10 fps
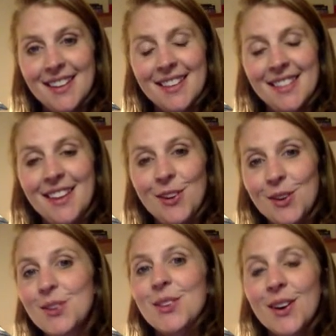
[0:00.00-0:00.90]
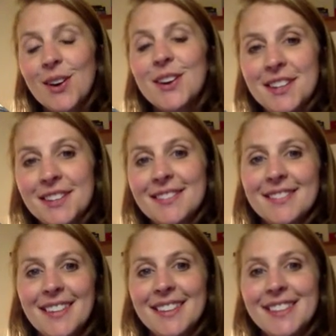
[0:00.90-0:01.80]
The earth good,
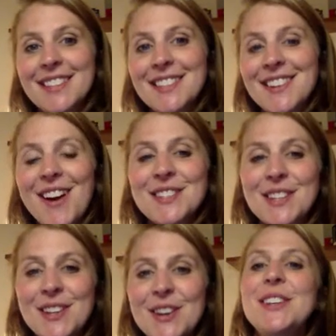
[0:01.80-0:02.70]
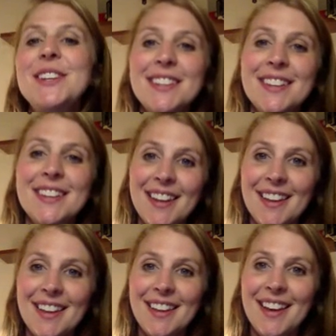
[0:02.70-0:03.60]
and the stars good,
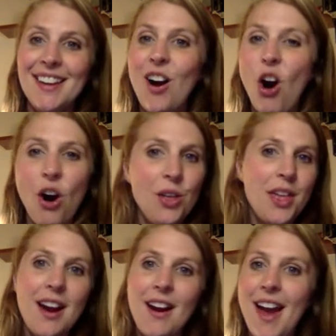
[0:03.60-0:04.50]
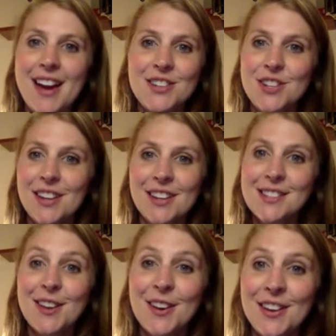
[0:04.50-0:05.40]
and all their
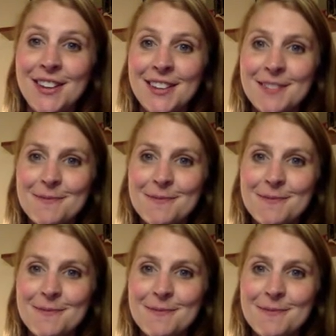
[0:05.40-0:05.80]
adjuncts good.